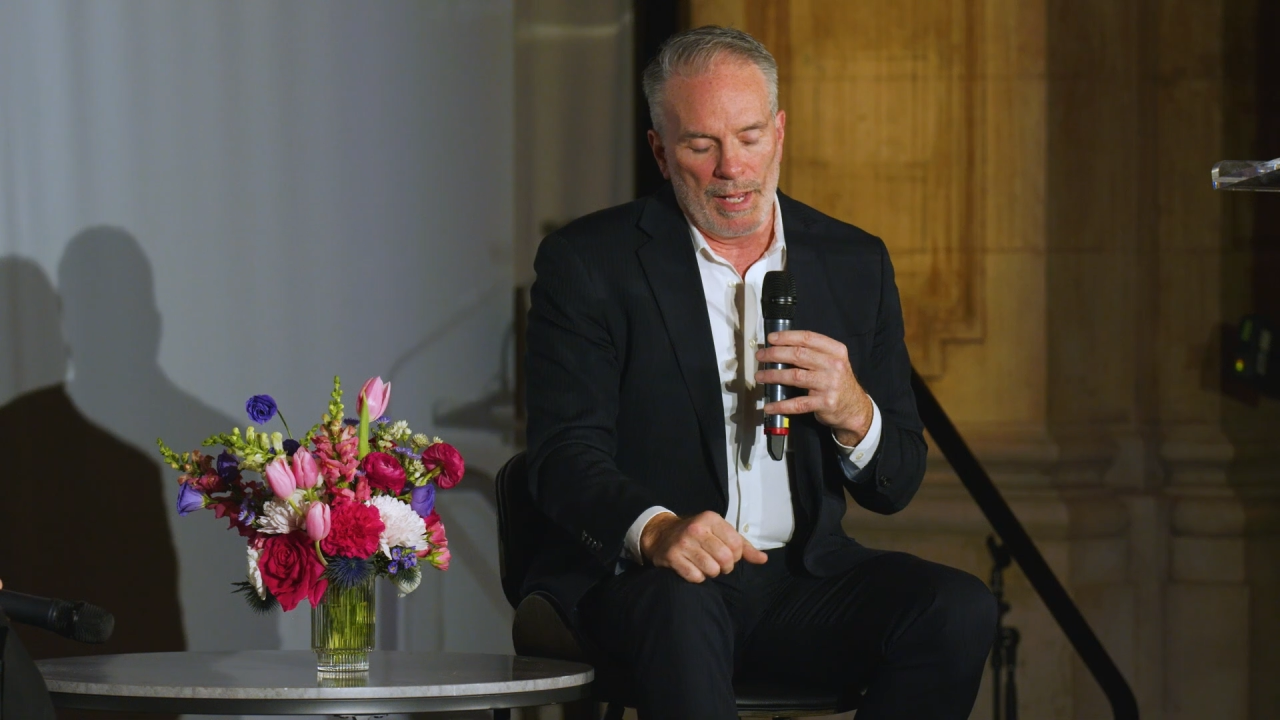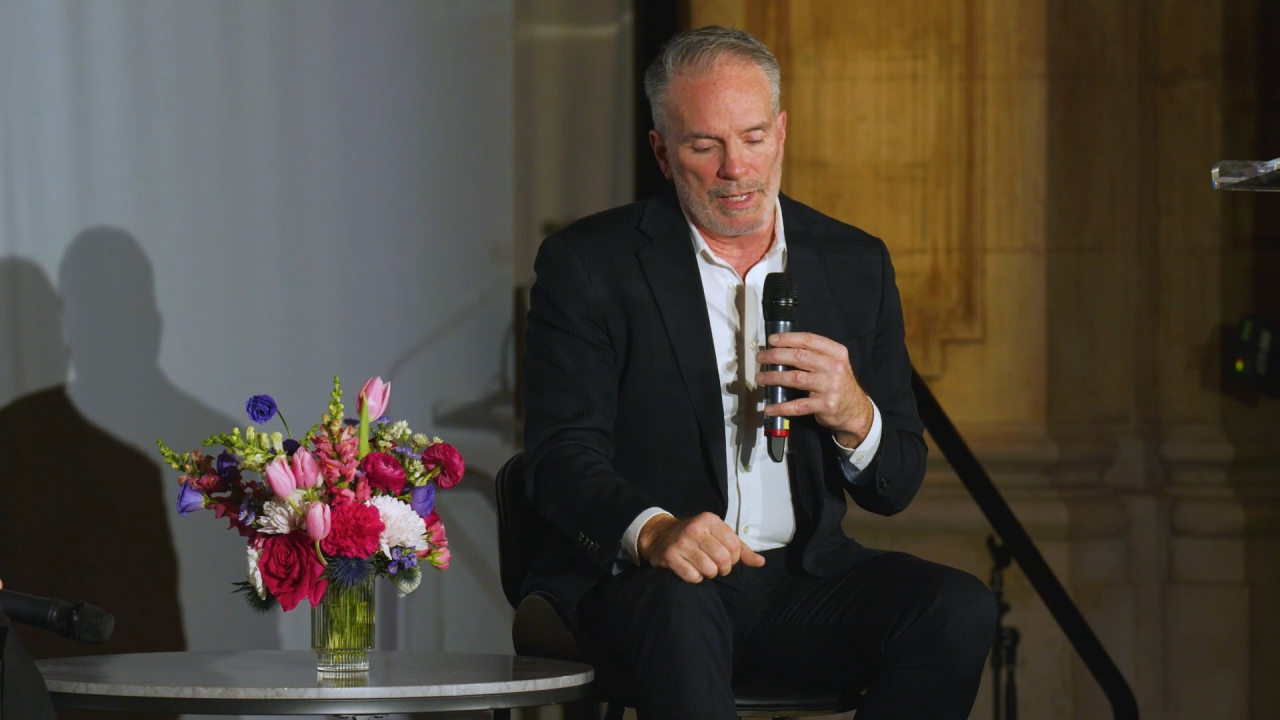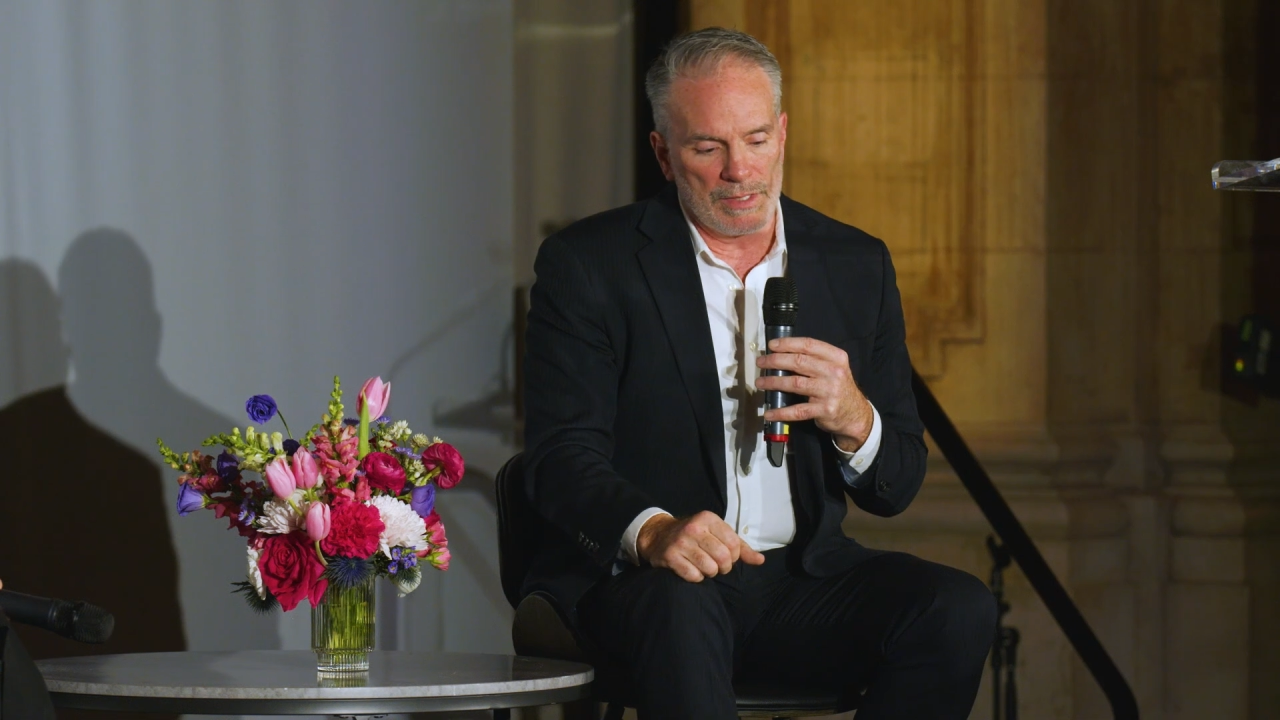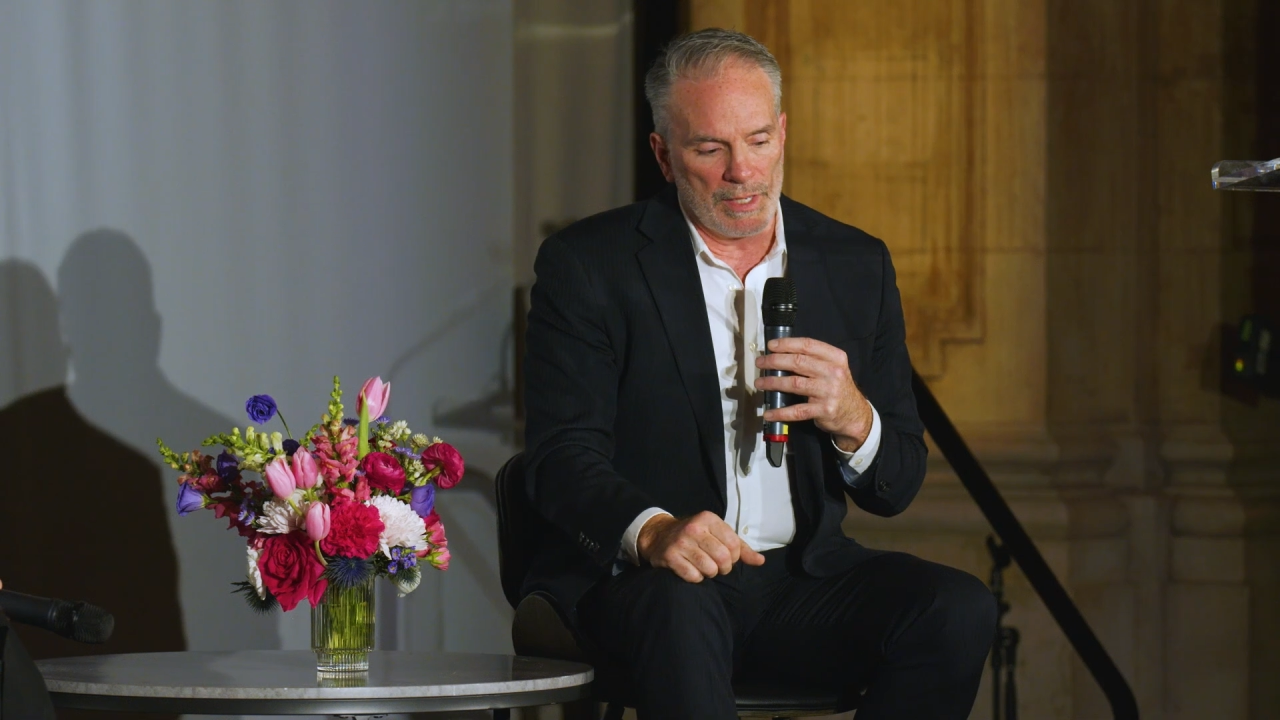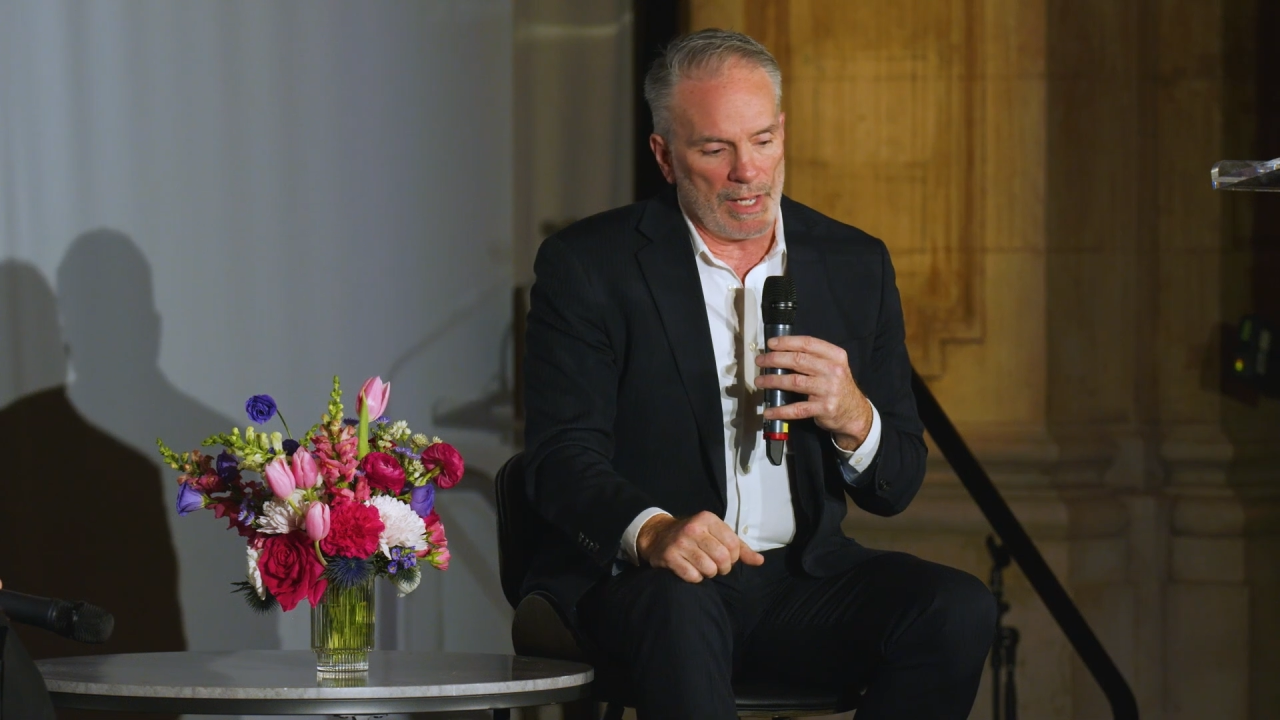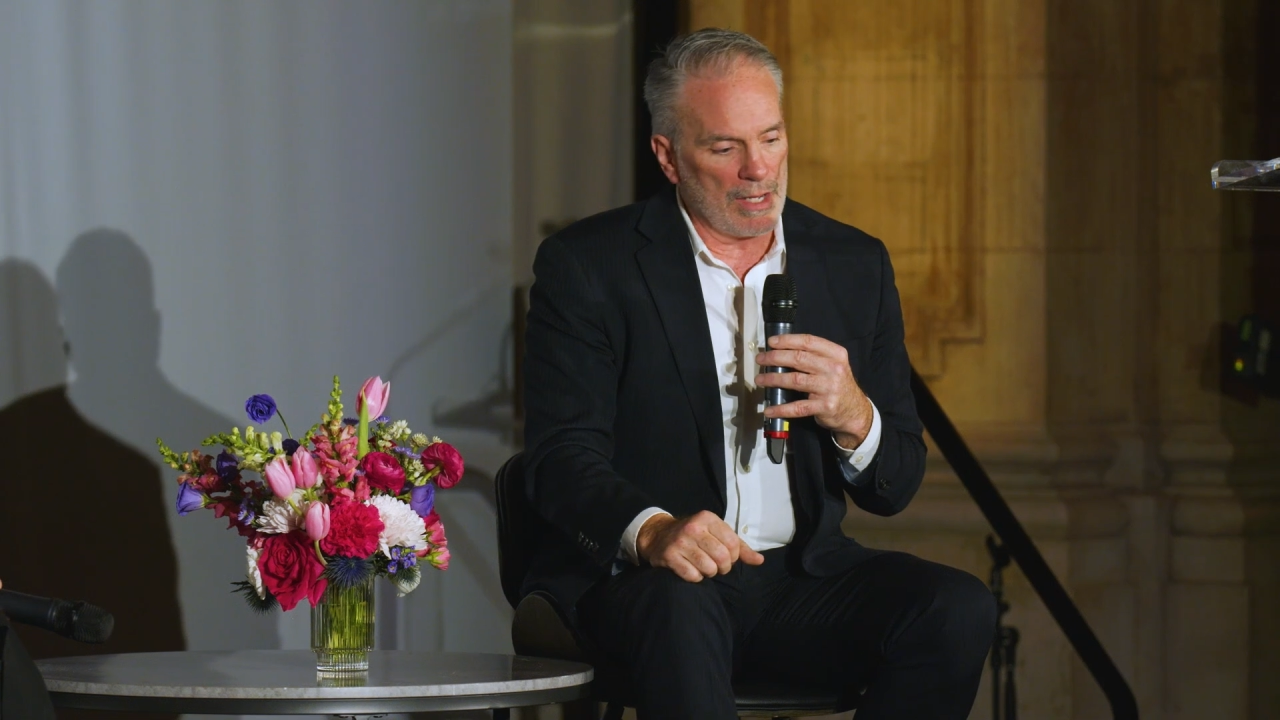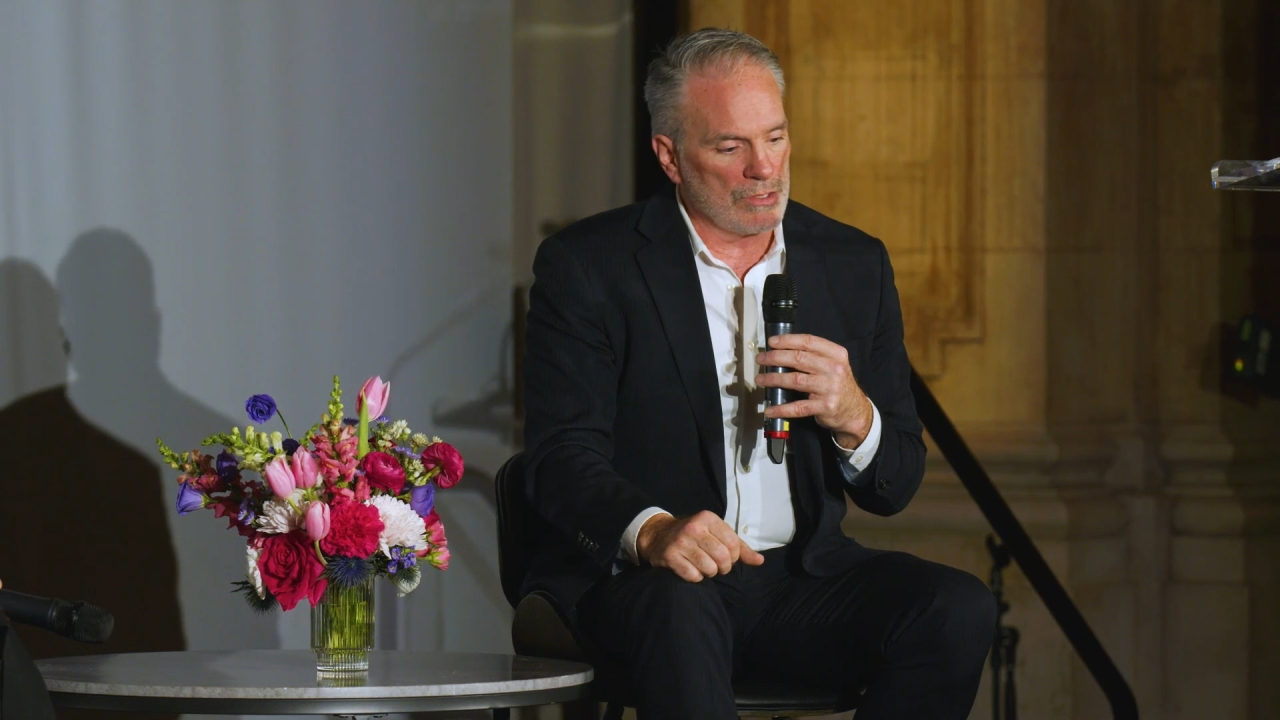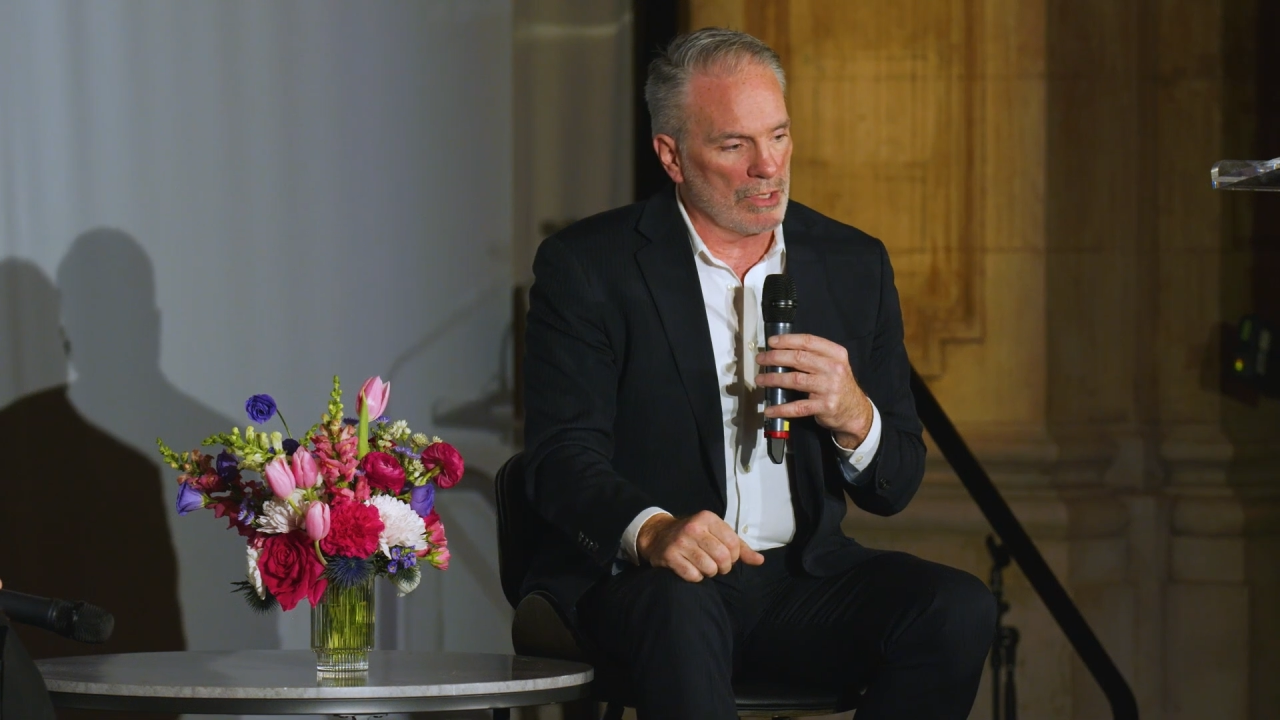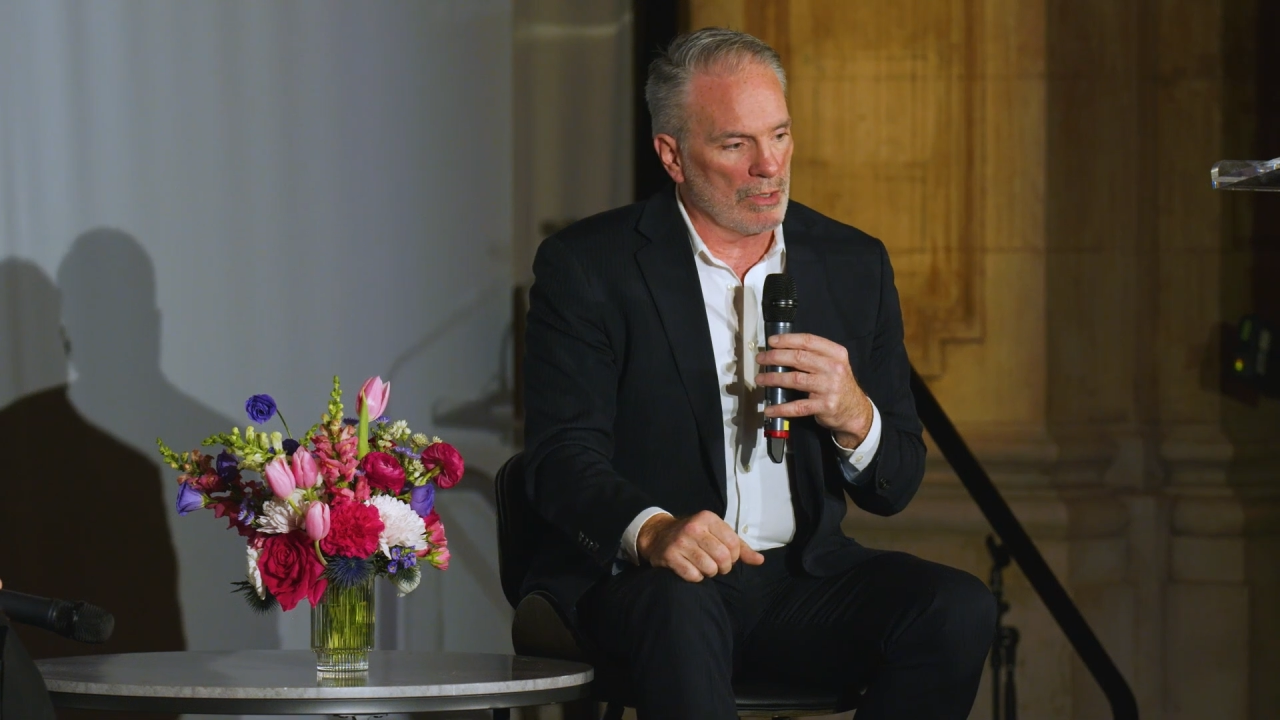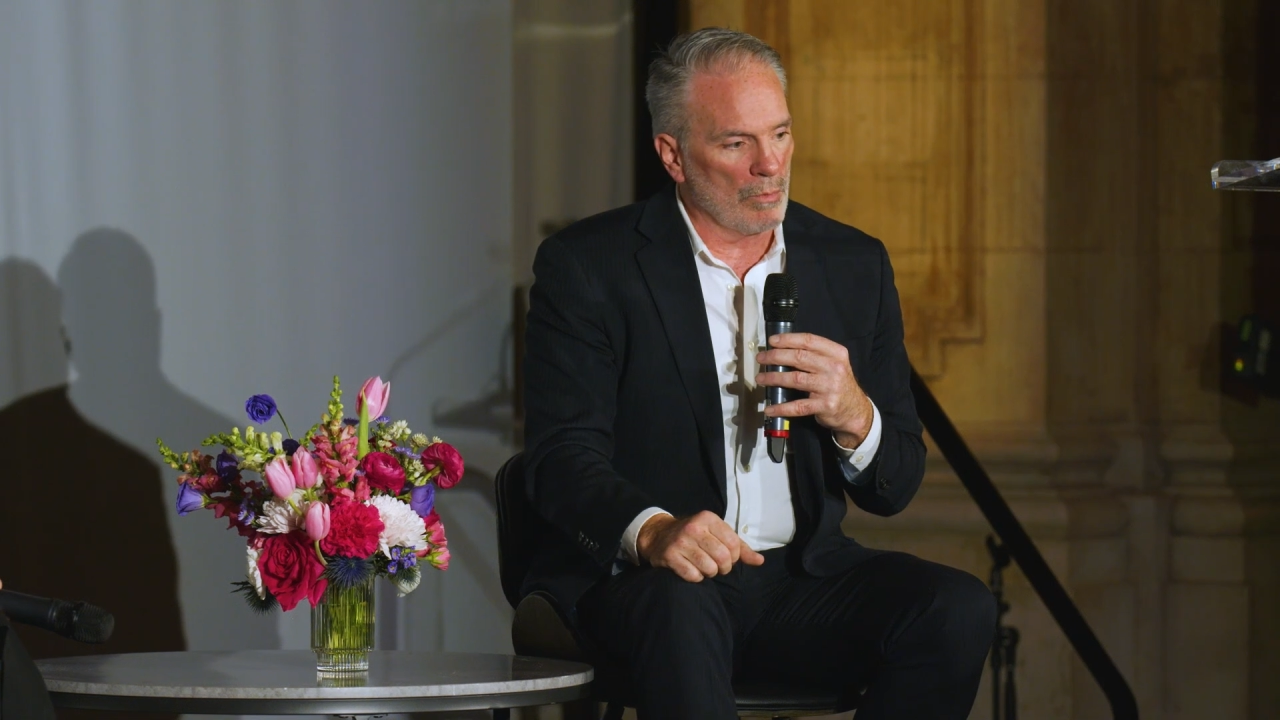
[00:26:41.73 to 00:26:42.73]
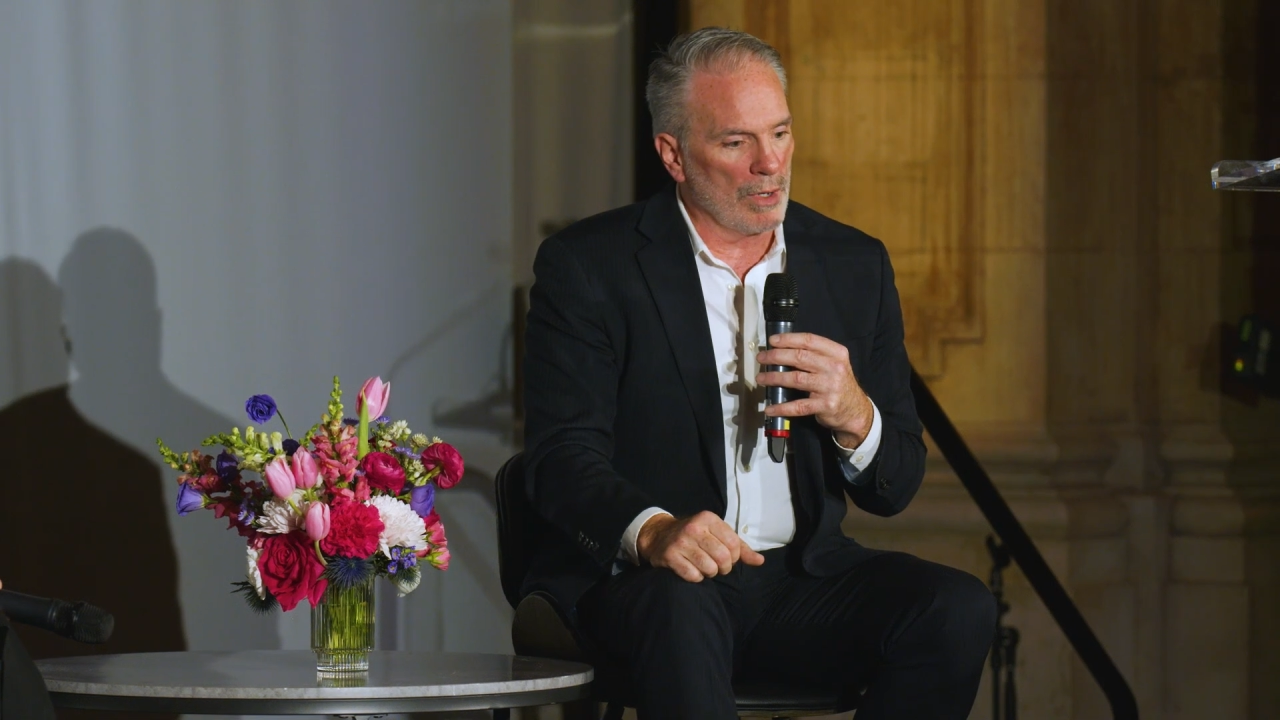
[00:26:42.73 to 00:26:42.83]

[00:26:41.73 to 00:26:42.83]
is engaging